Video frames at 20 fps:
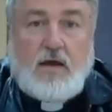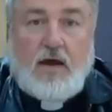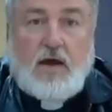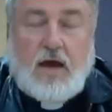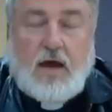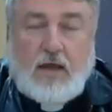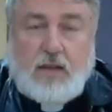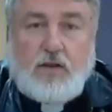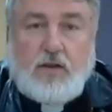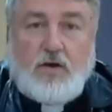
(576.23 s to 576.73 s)

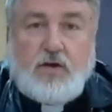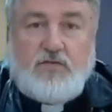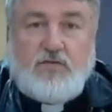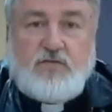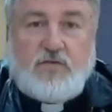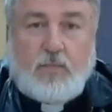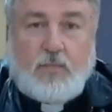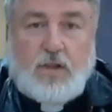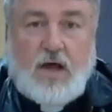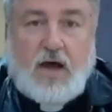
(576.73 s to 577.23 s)
and learn
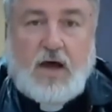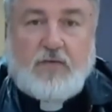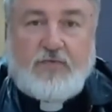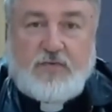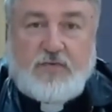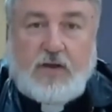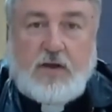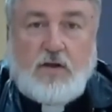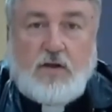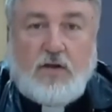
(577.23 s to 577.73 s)
some life
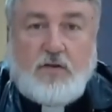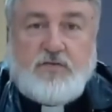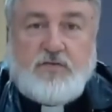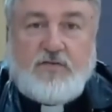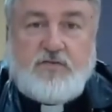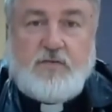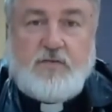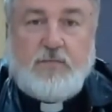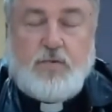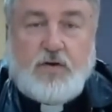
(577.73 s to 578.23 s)
skills
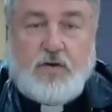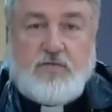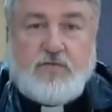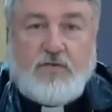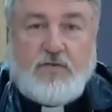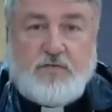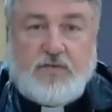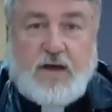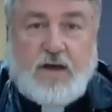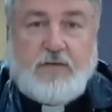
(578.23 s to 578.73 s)
and some
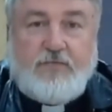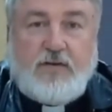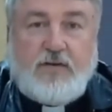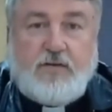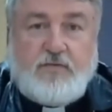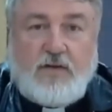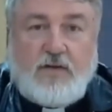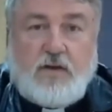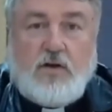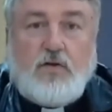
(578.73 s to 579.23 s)
personal
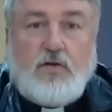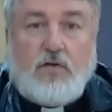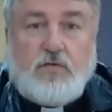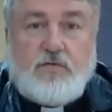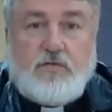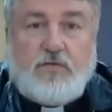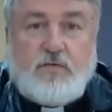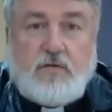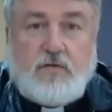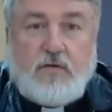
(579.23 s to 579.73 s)
safety skills.